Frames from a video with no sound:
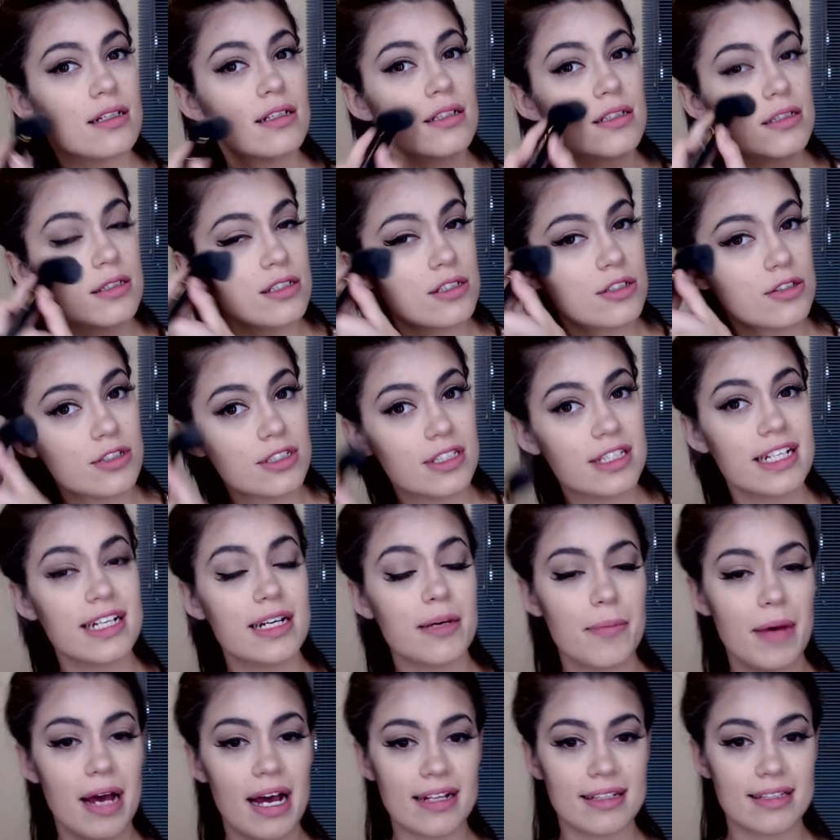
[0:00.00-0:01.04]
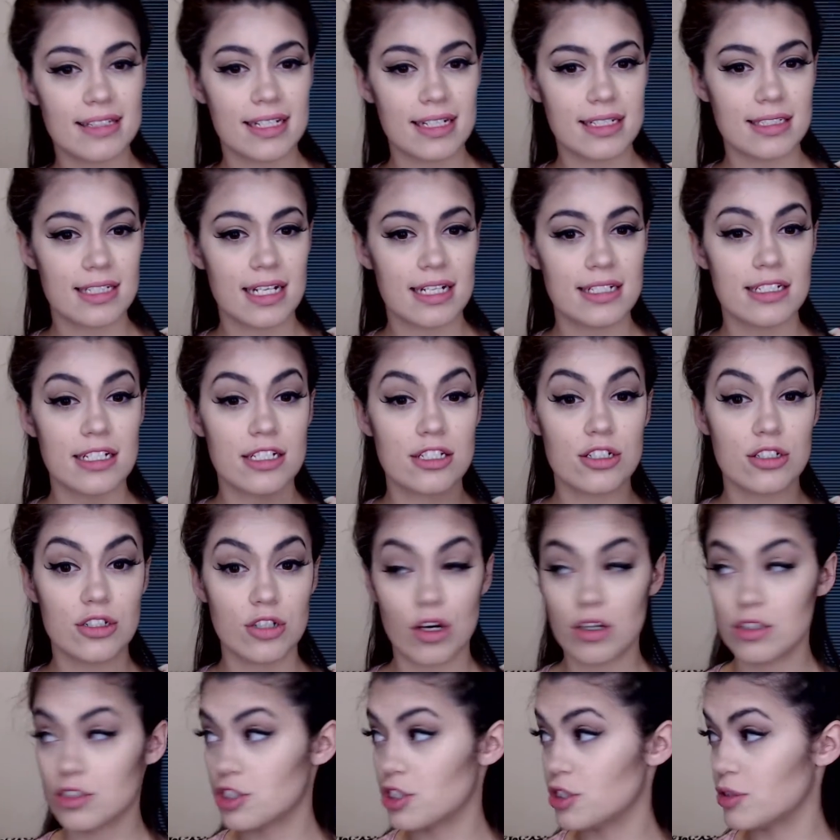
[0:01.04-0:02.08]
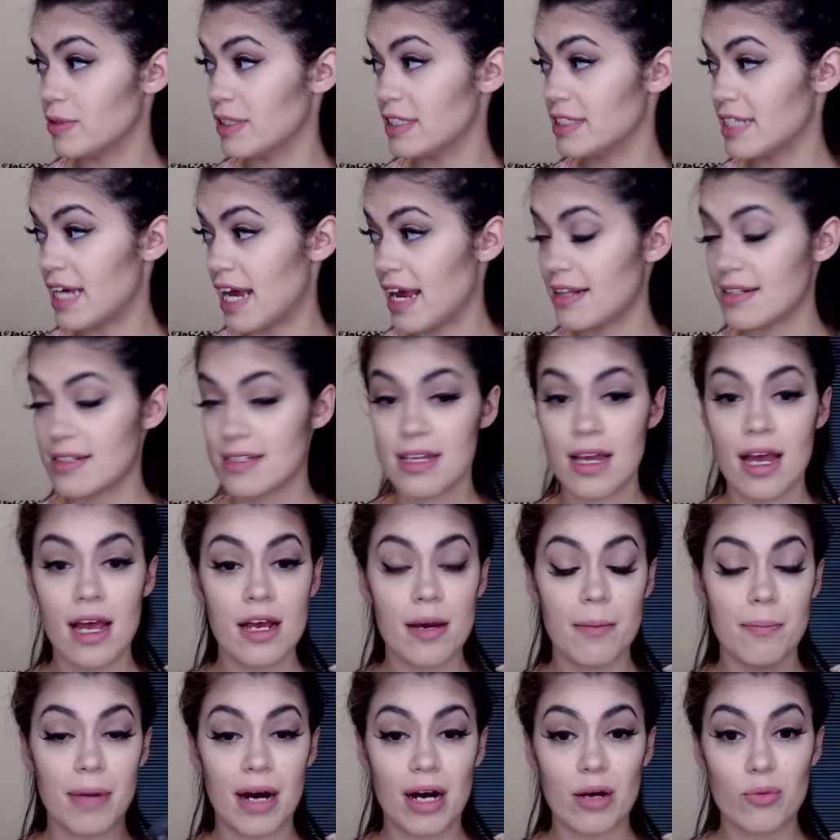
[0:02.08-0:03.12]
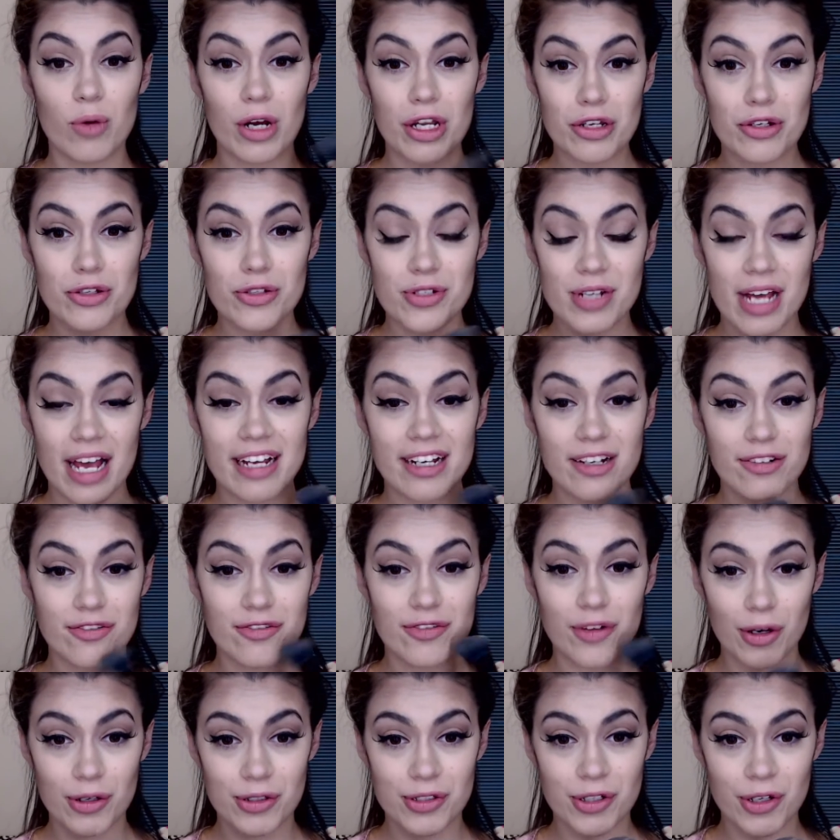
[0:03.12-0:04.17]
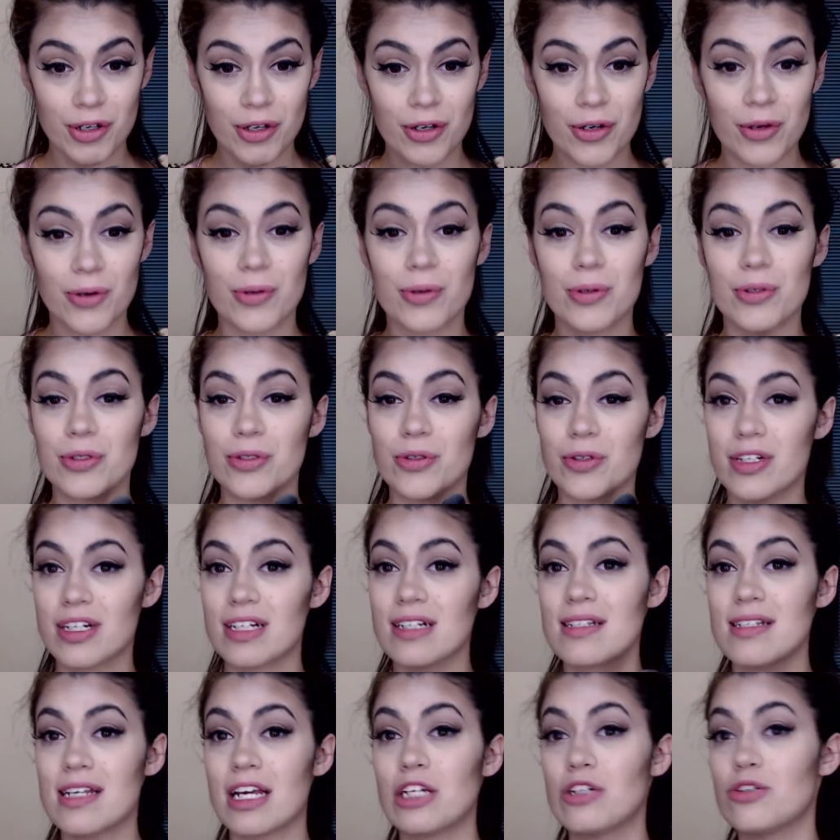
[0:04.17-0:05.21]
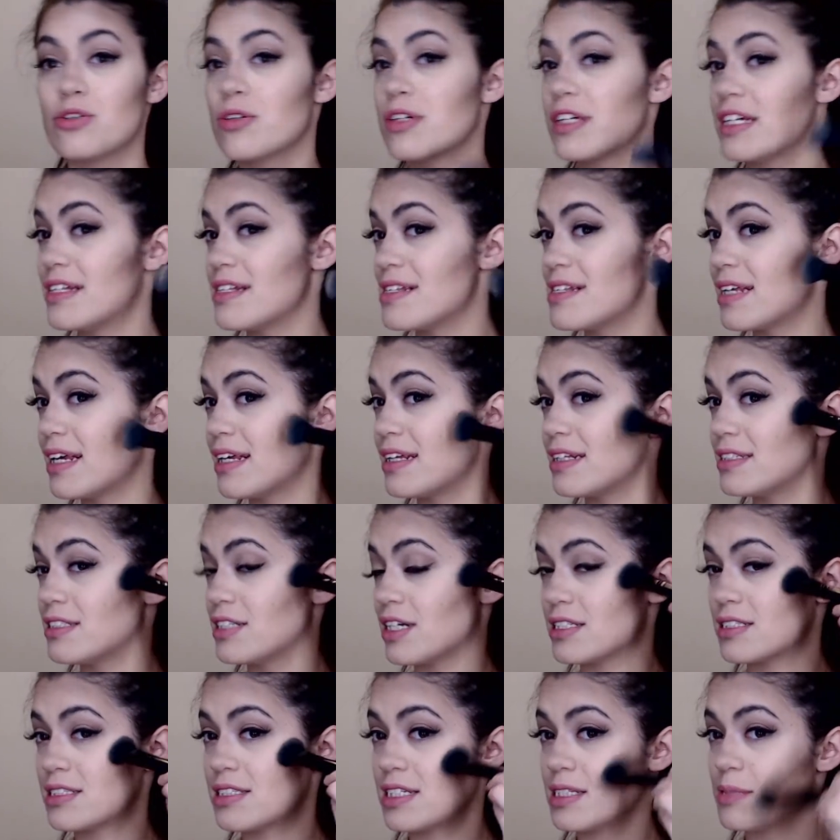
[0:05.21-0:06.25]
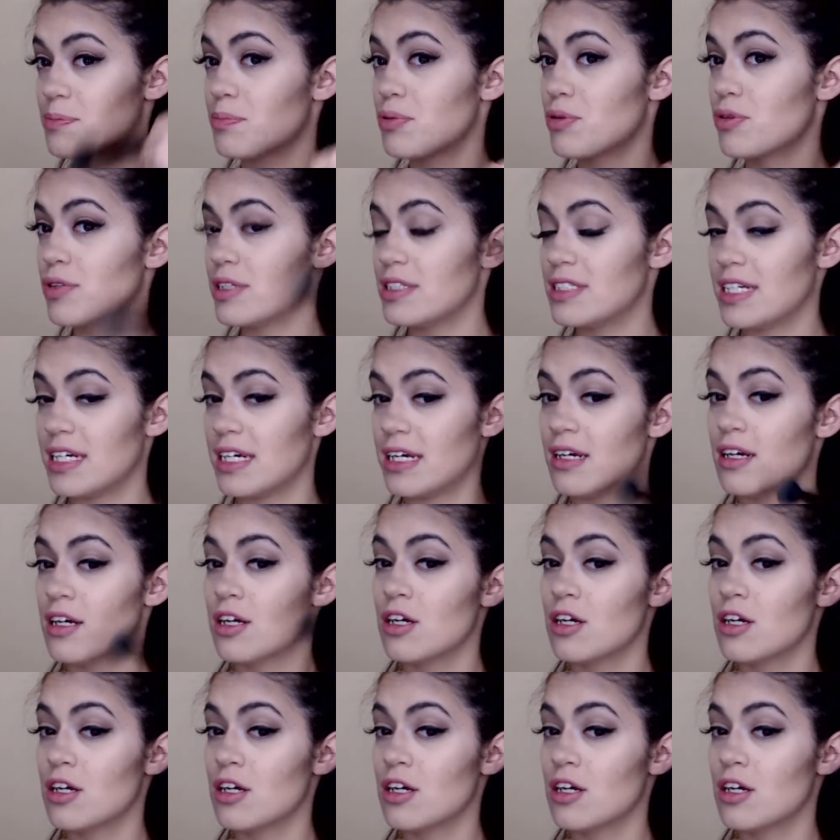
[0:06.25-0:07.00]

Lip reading: The good thing about this is it's not too intense, but when you take a photo, or you can see just this pretty